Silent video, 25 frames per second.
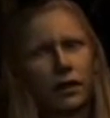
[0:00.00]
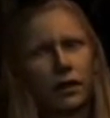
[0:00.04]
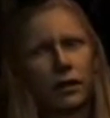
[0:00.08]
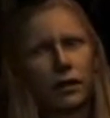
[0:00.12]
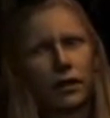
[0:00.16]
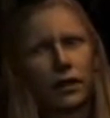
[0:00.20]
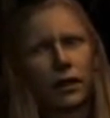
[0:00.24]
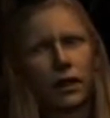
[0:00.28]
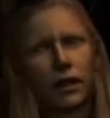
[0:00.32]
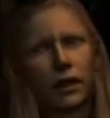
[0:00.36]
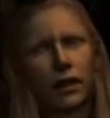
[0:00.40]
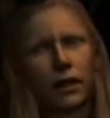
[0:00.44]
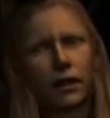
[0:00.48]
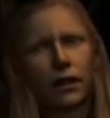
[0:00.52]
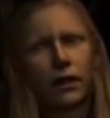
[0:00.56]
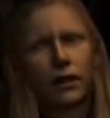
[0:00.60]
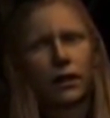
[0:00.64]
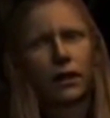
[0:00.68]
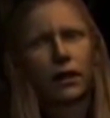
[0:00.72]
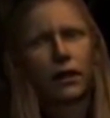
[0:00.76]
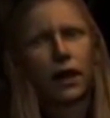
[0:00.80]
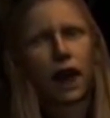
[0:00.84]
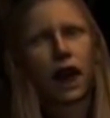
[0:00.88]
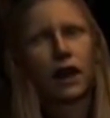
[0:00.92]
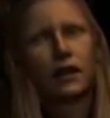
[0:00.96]
causing her to
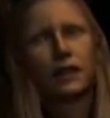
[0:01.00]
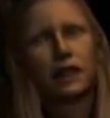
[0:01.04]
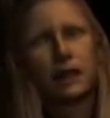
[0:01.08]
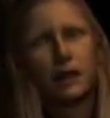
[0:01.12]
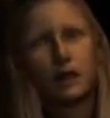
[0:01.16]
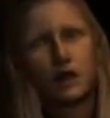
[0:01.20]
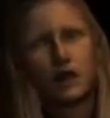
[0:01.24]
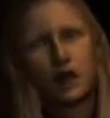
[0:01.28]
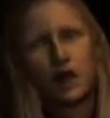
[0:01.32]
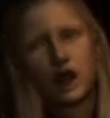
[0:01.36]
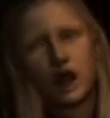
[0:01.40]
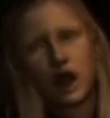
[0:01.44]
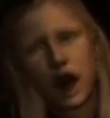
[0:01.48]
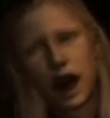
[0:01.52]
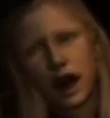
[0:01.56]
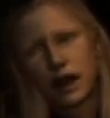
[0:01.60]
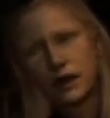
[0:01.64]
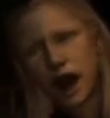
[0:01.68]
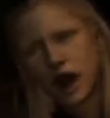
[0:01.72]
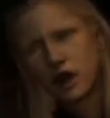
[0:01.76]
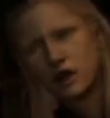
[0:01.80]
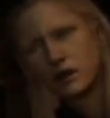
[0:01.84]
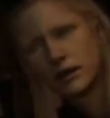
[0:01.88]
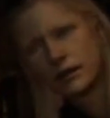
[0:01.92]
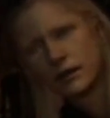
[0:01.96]
throw up the fetus
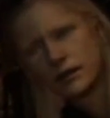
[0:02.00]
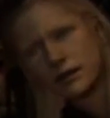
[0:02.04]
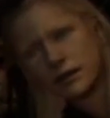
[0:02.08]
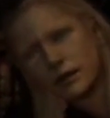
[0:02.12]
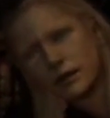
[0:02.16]
right there